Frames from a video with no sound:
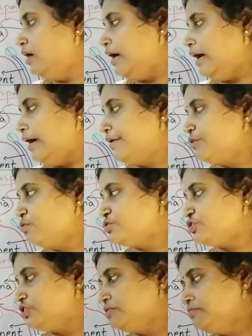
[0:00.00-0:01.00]

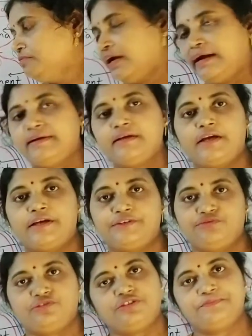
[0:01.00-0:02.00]
androecium and
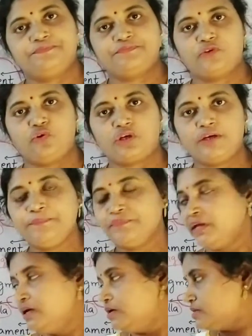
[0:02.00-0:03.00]
gynoecium, okay.
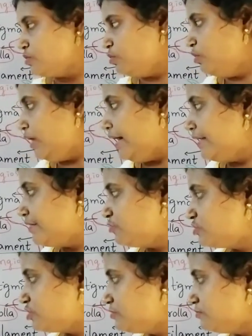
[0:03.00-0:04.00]
So
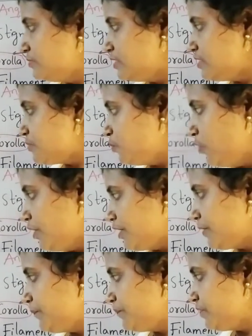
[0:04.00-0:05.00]
androecium means what?
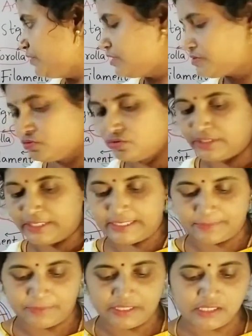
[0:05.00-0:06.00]
So
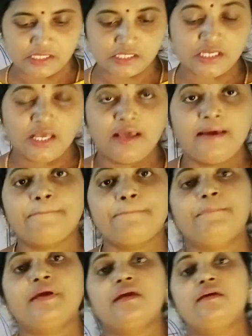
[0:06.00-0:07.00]
it means
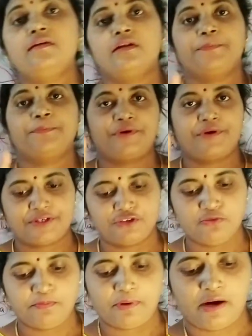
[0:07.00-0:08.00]
male
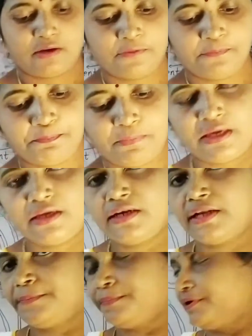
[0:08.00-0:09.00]
reproductive part. Male
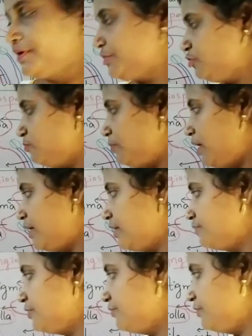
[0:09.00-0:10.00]
reproductive part
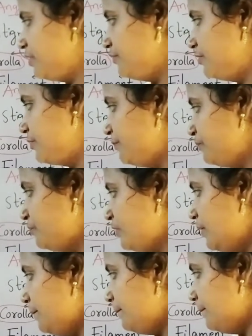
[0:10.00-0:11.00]
of the flower.
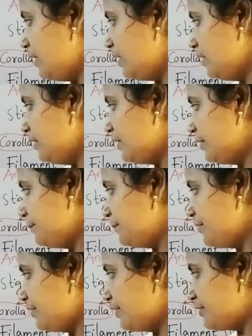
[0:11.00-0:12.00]
Male
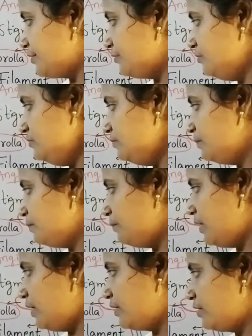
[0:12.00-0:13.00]
reproductive
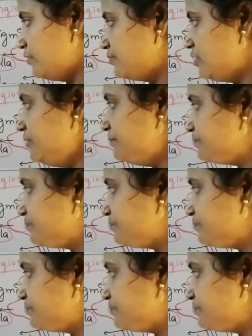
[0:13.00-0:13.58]
part of the